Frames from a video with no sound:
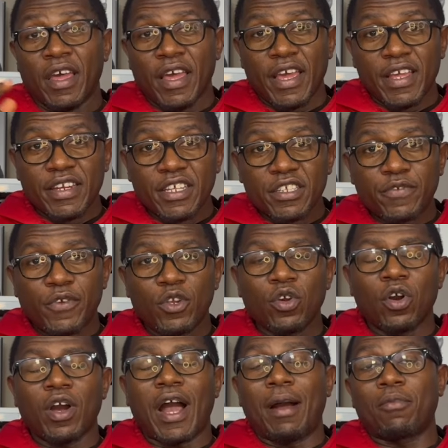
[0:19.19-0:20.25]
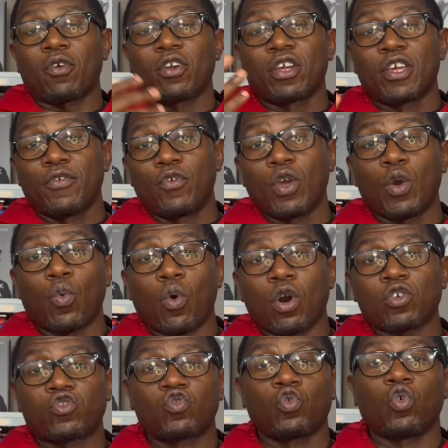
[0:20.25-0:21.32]
In this video, I'm going to give you a
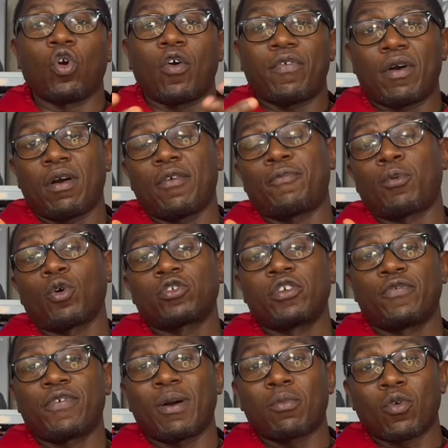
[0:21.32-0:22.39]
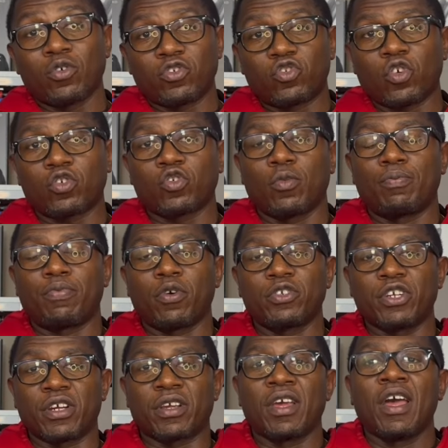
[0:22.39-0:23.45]
walkthrough of our poultry farm construction
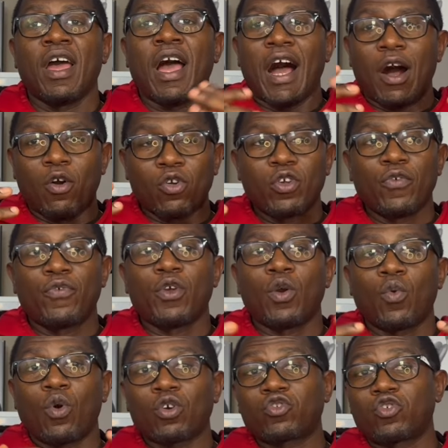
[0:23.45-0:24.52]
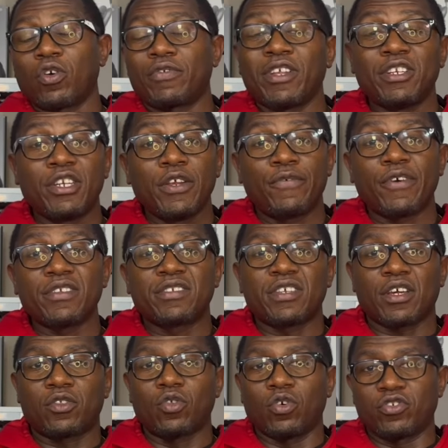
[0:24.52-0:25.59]
project. I'll give you a walkthrough of the different
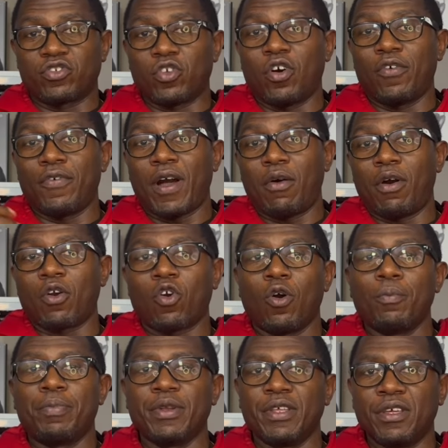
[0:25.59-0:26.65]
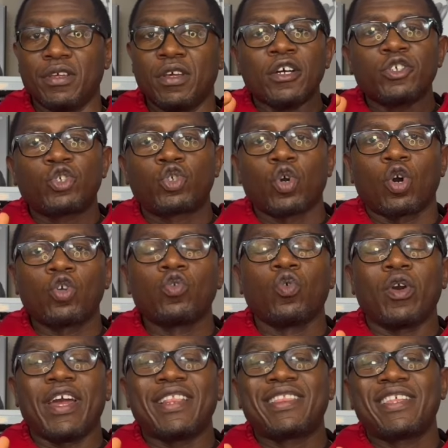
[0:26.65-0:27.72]
sectors of our company, show you
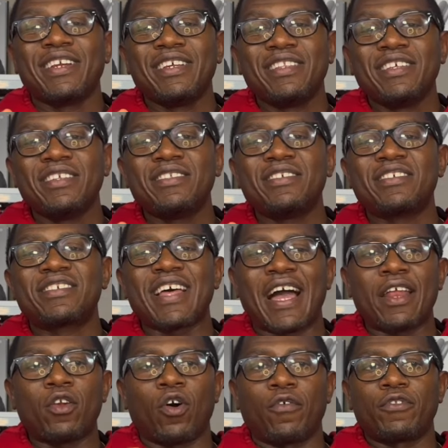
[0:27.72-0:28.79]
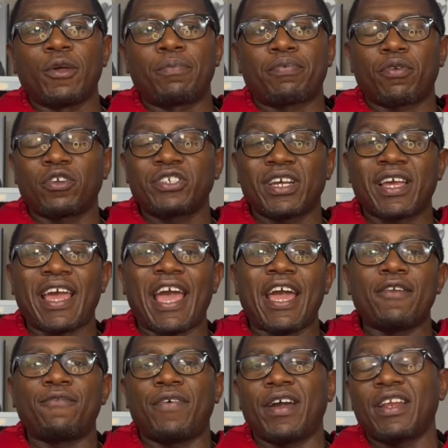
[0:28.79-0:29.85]
a 3D design of the project,
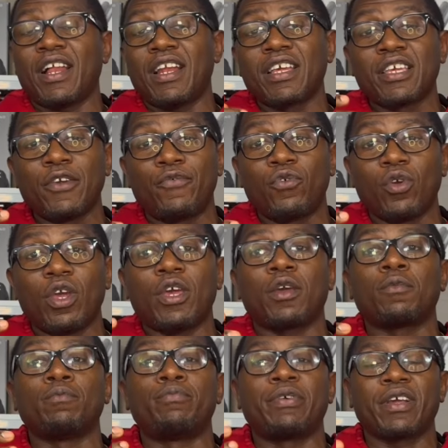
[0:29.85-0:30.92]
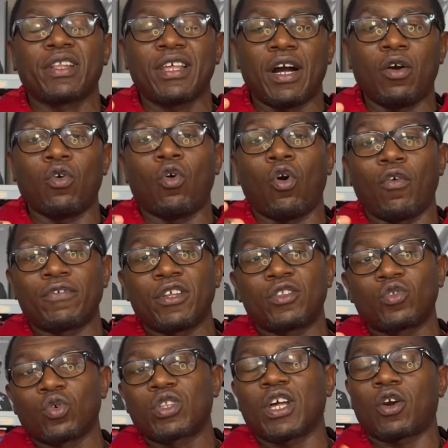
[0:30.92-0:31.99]
and finally give you a breakdown of the
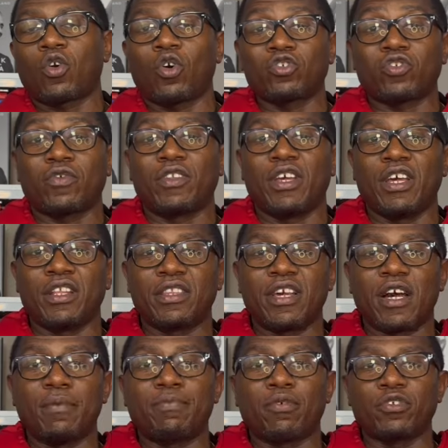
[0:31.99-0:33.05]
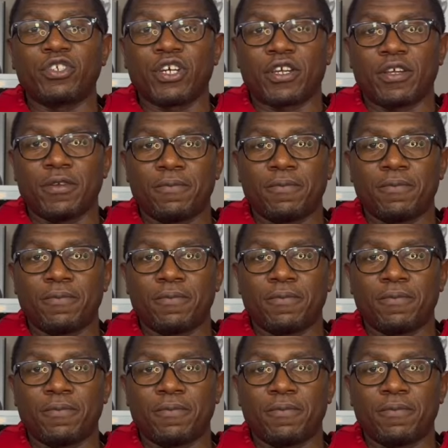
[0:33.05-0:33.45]
total cost of the entire project.